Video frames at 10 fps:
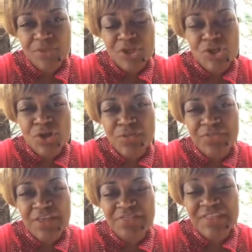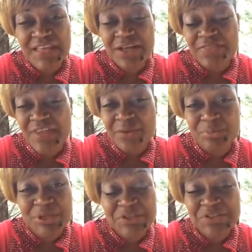You know, they, they, they
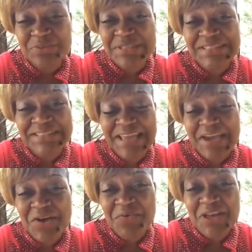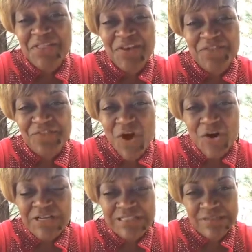appear to be scary. They're
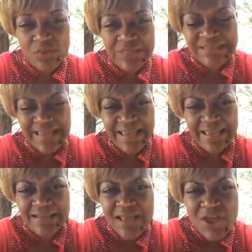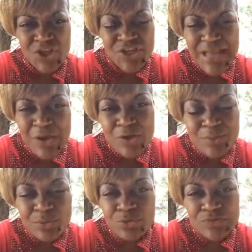foreign to us. And you're not going
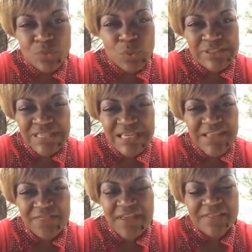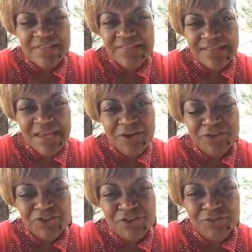to move towards anything that
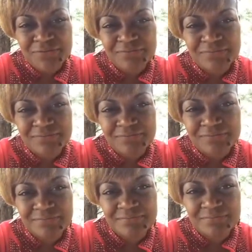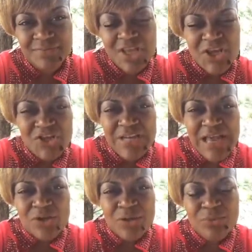scares you. You're
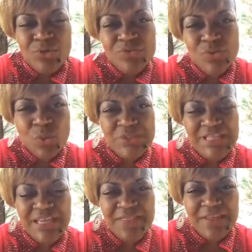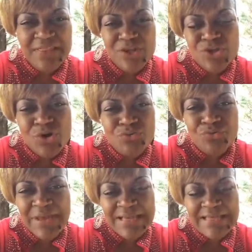not going to move towards anything that you
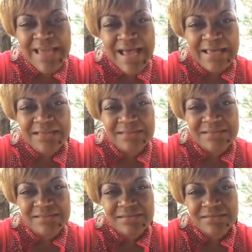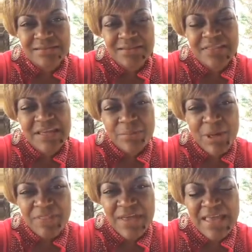don't recognize. Think
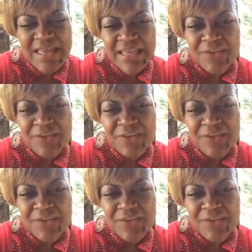about that.